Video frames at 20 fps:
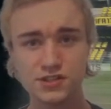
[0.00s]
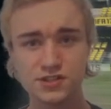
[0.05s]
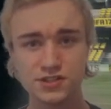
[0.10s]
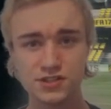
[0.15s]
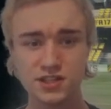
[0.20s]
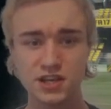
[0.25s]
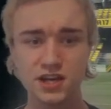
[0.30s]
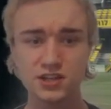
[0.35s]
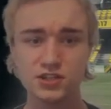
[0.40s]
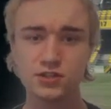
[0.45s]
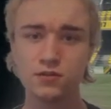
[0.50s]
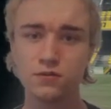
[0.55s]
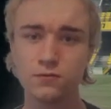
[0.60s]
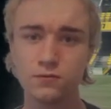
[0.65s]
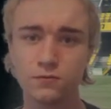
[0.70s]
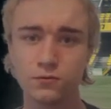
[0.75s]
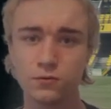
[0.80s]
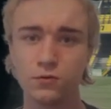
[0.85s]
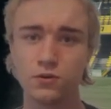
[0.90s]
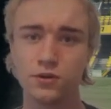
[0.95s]
schedule
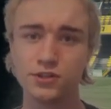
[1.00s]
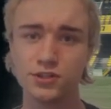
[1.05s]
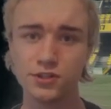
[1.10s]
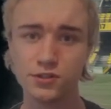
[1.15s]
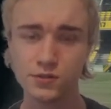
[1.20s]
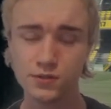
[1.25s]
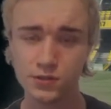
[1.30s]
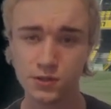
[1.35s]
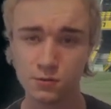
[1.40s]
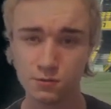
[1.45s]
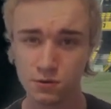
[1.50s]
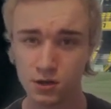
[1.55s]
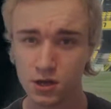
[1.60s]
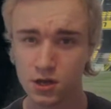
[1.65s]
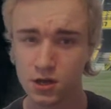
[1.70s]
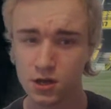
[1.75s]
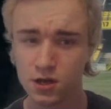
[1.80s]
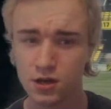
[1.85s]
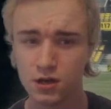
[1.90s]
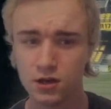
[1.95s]
for YouTube.
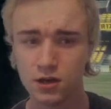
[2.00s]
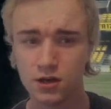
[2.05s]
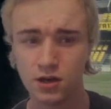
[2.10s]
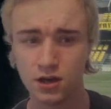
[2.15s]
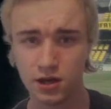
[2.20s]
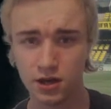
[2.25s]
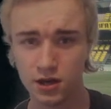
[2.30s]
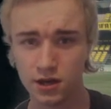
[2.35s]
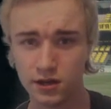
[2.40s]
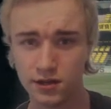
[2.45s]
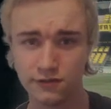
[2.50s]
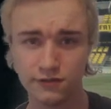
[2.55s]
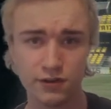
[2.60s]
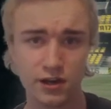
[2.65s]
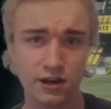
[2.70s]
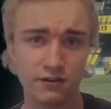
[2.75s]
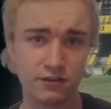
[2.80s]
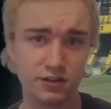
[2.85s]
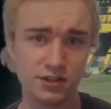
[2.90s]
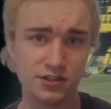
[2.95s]
If you
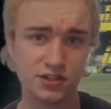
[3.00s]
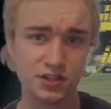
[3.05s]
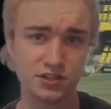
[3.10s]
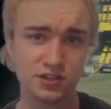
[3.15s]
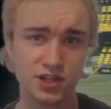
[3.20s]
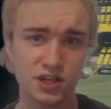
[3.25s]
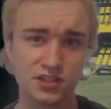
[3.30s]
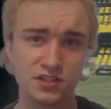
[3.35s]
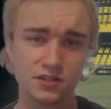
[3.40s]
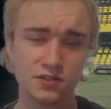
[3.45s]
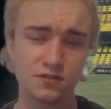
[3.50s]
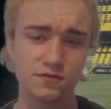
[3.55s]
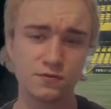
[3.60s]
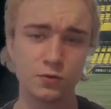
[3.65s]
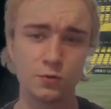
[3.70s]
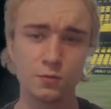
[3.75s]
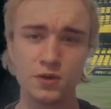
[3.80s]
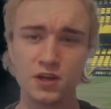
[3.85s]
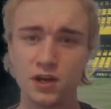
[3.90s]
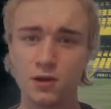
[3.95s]
have any suggestions
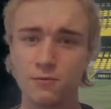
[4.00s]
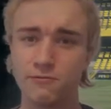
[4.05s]
for me,